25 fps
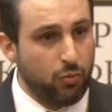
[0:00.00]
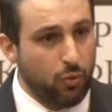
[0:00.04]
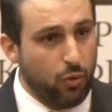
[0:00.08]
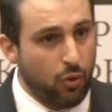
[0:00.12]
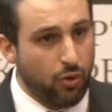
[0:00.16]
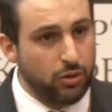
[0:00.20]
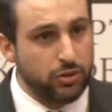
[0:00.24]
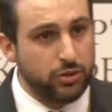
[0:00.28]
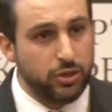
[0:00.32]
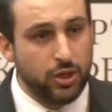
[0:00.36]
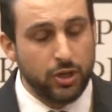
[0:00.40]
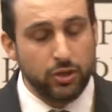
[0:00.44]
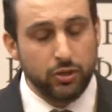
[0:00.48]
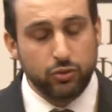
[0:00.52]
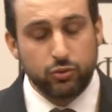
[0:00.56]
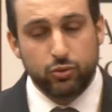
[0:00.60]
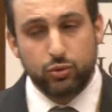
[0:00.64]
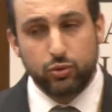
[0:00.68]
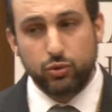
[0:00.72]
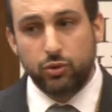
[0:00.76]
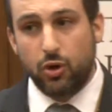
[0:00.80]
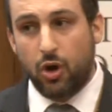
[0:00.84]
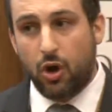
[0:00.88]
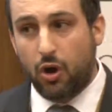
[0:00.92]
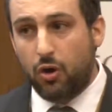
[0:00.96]
the world
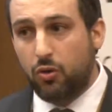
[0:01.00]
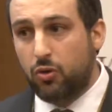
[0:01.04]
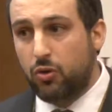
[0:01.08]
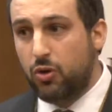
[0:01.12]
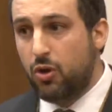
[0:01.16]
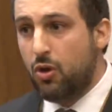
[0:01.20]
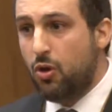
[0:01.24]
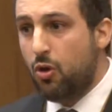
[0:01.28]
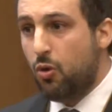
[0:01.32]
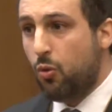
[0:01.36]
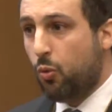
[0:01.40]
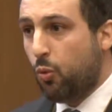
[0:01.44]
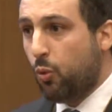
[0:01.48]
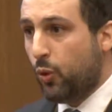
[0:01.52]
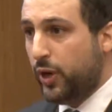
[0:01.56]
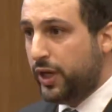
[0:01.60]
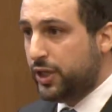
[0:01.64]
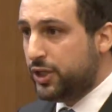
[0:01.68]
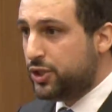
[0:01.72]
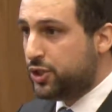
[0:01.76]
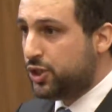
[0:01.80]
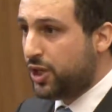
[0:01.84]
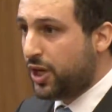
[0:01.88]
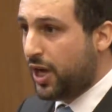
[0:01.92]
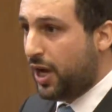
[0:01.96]
to know
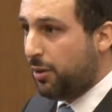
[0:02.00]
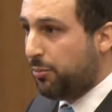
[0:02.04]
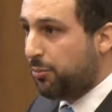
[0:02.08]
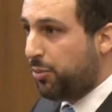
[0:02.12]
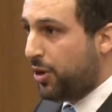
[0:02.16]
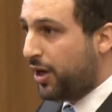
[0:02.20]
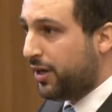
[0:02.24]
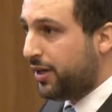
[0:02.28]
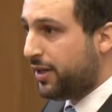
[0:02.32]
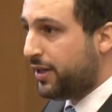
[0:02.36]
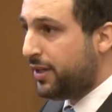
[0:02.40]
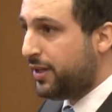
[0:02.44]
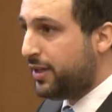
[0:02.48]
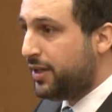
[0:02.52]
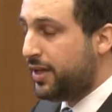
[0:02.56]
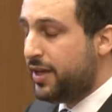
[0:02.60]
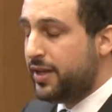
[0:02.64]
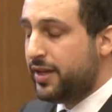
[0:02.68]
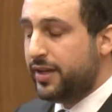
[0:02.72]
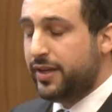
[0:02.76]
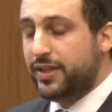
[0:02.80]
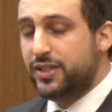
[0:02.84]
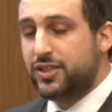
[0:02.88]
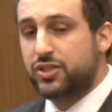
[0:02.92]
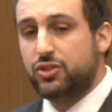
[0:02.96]
which company
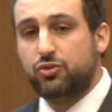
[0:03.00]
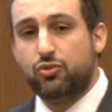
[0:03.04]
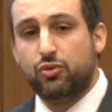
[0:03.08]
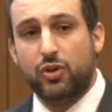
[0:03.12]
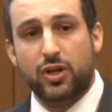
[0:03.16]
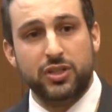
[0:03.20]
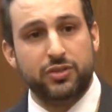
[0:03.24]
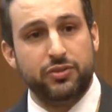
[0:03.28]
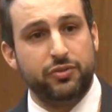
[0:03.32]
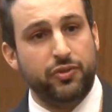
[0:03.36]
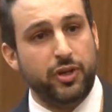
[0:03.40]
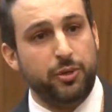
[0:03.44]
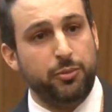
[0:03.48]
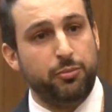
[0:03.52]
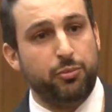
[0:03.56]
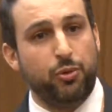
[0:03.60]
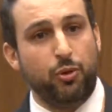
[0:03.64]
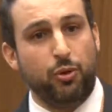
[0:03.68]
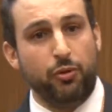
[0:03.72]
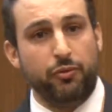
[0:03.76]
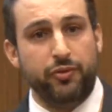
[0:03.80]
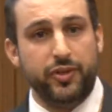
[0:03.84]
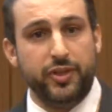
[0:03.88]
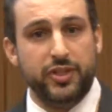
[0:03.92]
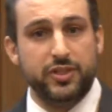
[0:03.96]
is transferring
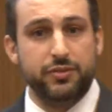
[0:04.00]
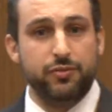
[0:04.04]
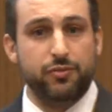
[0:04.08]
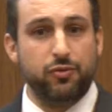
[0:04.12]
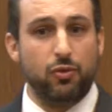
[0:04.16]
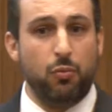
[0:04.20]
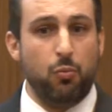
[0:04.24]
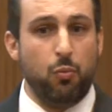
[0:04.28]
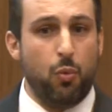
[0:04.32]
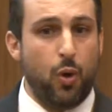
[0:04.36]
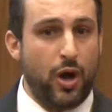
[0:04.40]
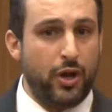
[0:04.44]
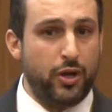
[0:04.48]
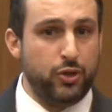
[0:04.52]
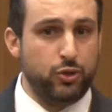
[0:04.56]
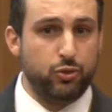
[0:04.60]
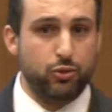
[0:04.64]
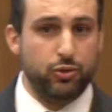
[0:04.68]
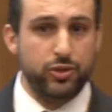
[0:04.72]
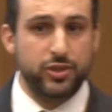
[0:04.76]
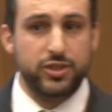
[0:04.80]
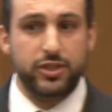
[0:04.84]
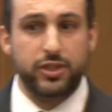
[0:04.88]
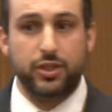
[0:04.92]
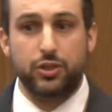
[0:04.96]
profits from one
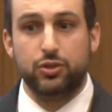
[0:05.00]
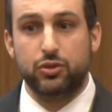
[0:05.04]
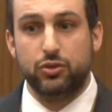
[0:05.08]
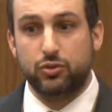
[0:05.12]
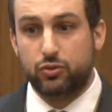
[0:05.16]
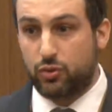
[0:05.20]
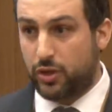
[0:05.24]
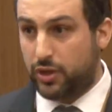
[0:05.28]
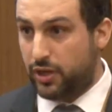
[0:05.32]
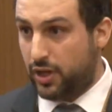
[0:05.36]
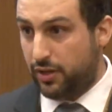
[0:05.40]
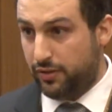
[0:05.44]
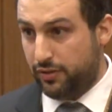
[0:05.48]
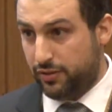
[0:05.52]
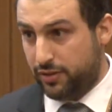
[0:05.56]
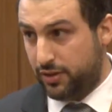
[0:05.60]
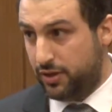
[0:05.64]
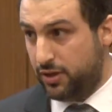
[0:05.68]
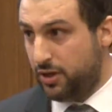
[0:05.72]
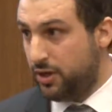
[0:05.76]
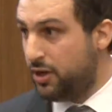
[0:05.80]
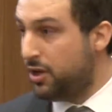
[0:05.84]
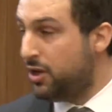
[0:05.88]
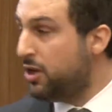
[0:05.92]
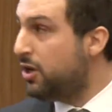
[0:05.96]
jurisdiction to another.
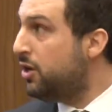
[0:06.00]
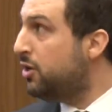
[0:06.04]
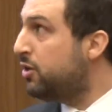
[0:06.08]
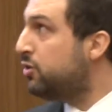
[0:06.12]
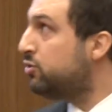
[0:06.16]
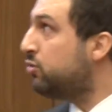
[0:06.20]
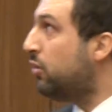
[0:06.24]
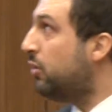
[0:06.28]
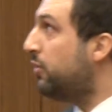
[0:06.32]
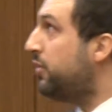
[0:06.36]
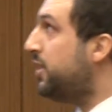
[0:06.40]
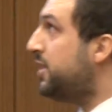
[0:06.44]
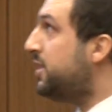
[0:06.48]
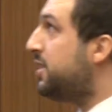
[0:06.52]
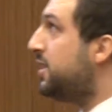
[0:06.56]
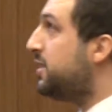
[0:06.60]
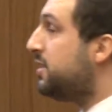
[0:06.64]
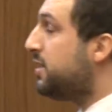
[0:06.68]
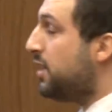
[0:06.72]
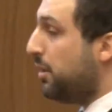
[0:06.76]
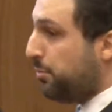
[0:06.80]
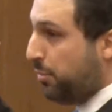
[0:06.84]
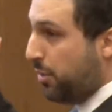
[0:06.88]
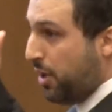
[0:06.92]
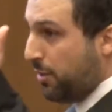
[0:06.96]
So this
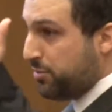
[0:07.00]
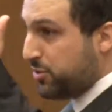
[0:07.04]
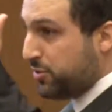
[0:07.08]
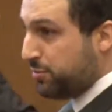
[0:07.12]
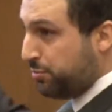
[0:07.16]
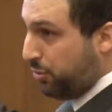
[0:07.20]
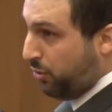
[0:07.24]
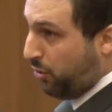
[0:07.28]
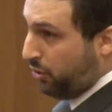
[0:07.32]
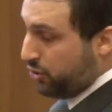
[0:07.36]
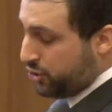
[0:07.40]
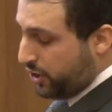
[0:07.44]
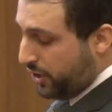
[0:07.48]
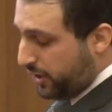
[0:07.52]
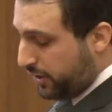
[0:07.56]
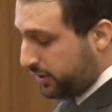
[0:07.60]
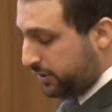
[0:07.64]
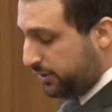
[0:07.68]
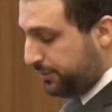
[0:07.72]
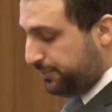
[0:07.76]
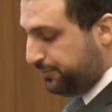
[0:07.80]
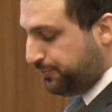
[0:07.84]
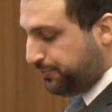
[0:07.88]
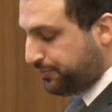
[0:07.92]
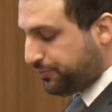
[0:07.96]
is the BEPS
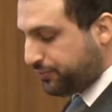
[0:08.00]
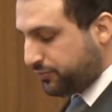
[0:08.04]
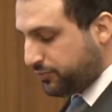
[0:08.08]
project.